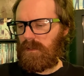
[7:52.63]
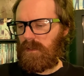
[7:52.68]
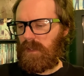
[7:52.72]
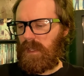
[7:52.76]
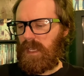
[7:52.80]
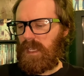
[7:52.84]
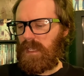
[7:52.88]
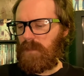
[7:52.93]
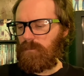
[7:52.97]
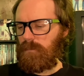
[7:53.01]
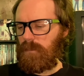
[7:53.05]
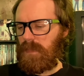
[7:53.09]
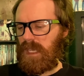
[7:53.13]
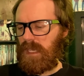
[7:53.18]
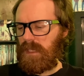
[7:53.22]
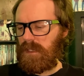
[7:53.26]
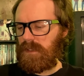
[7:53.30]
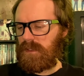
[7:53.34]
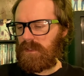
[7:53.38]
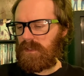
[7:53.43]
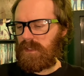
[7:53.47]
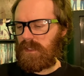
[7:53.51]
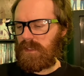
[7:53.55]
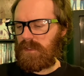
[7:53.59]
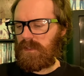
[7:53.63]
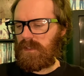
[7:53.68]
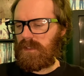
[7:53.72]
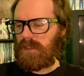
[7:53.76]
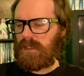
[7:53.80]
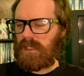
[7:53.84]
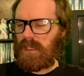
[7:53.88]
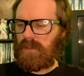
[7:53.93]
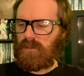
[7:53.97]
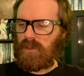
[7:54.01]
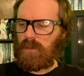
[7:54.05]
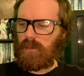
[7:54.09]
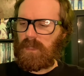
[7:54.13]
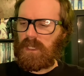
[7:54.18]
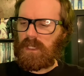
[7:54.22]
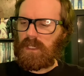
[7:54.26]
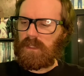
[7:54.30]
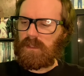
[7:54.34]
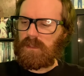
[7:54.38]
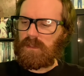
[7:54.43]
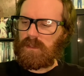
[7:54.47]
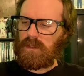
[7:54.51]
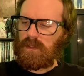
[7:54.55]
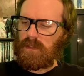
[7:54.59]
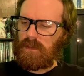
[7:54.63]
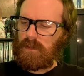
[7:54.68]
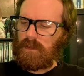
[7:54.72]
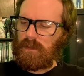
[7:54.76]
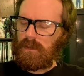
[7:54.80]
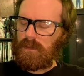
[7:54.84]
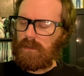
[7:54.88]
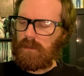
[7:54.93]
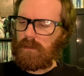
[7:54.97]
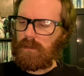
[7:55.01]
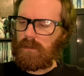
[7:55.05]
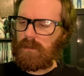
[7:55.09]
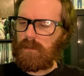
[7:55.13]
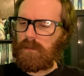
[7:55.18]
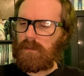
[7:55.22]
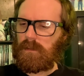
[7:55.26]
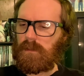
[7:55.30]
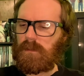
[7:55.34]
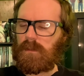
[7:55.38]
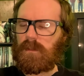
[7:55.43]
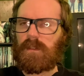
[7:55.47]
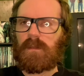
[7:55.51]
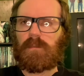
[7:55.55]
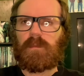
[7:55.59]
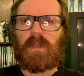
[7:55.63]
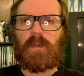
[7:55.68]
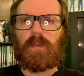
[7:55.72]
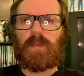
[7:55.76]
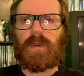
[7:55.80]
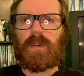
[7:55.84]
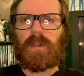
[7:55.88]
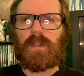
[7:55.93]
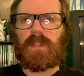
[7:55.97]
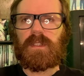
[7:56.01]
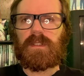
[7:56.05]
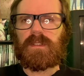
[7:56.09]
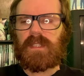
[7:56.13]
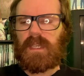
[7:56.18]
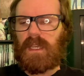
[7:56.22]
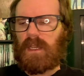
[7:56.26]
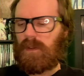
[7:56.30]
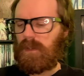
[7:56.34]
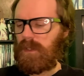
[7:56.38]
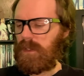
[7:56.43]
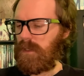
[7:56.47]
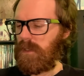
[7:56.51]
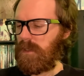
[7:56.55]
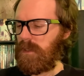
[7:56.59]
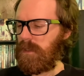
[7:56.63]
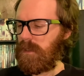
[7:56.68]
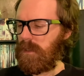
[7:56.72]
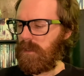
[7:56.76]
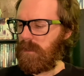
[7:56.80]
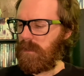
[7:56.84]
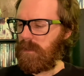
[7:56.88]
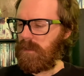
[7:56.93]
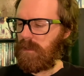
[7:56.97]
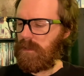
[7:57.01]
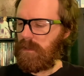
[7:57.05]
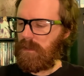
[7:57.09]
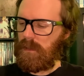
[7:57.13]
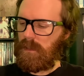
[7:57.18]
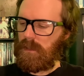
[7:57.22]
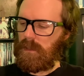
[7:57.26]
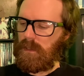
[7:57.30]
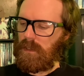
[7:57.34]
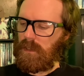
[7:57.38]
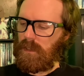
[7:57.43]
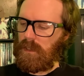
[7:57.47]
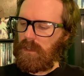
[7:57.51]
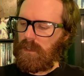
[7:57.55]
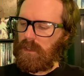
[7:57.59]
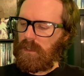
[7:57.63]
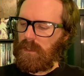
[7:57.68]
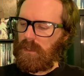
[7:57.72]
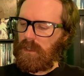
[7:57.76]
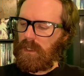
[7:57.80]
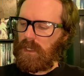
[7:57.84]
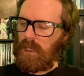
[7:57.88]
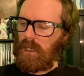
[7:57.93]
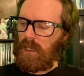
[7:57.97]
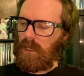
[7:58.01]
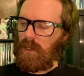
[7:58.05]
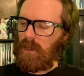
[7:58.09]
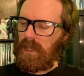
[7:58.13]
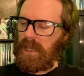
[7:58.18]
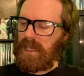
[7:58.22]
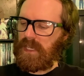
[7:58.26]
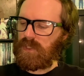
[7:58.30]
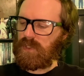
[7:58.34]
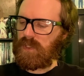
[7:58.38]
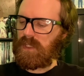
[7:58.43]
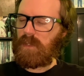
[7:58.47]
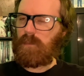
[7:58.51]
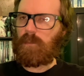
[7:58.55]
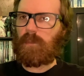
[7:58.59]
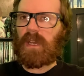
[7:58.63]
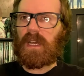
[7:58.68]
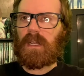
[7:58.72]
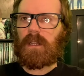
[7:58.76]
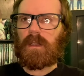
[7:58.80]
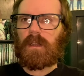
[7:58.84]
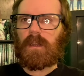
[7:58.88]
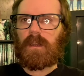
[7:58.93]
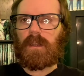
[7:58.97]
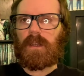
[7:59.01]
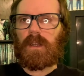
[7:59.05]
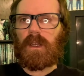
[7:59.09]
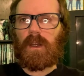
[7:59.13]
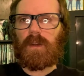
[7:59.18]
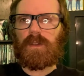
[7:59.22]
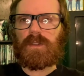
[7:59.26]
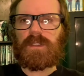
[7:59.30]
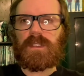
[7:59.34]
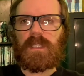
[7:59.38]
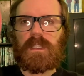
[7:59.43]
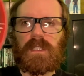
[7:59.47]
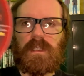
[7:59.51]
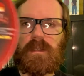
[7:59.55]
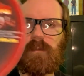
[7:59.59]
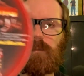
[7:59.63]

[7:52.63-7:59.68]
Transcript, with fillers: Ape Man is sixty-seven minutes. Let me pull this out here. Oh, actually, Bela Lugosi